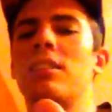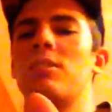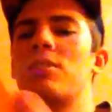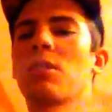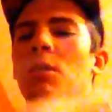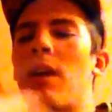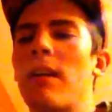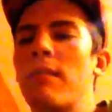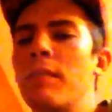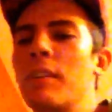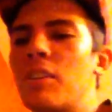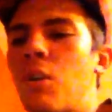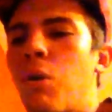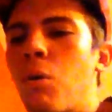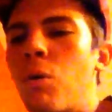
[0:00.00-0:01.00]
So every
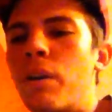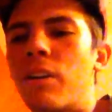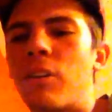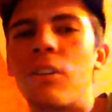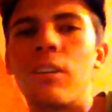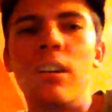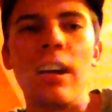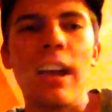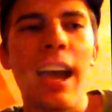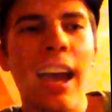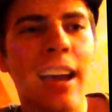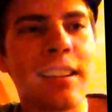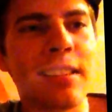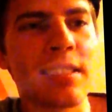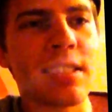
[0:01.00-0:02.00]
coil
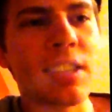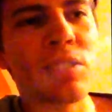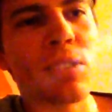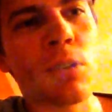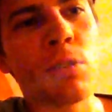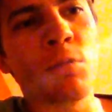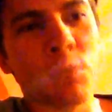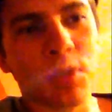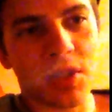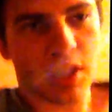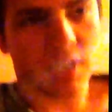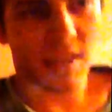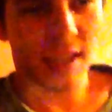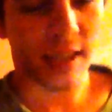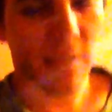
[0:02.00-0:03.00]
has its own
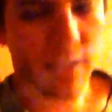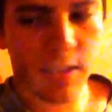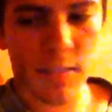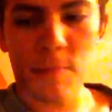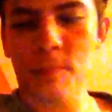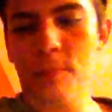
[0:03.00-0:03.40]
resistance.